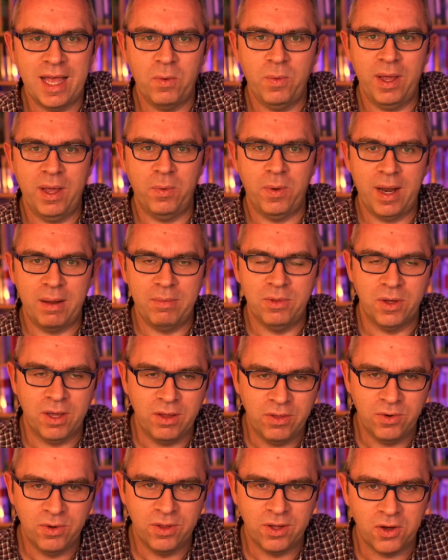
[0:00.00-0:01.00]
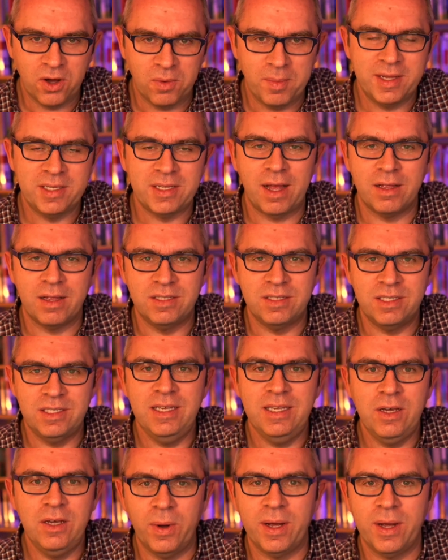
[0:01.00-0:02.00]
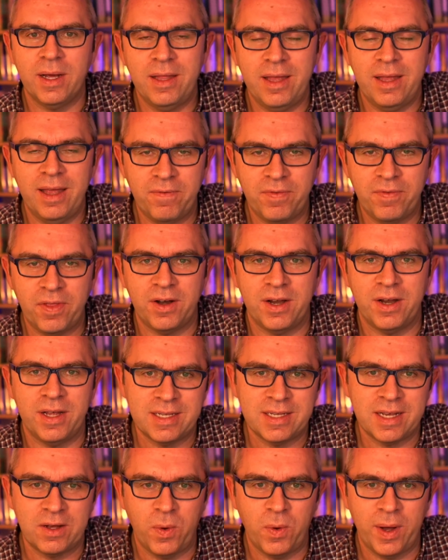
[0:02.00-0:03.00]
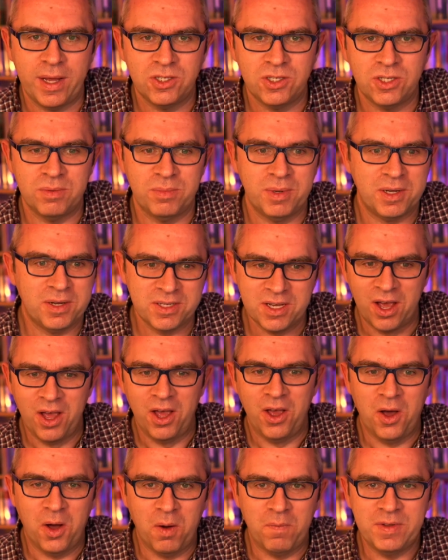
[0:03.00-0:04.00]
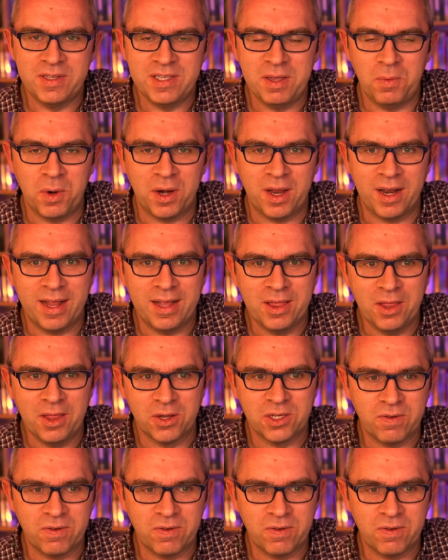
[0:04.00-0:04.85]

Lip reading: That way, when I'm looking through the comments, I'll see quickly if there is a question, because obviously we're getting lots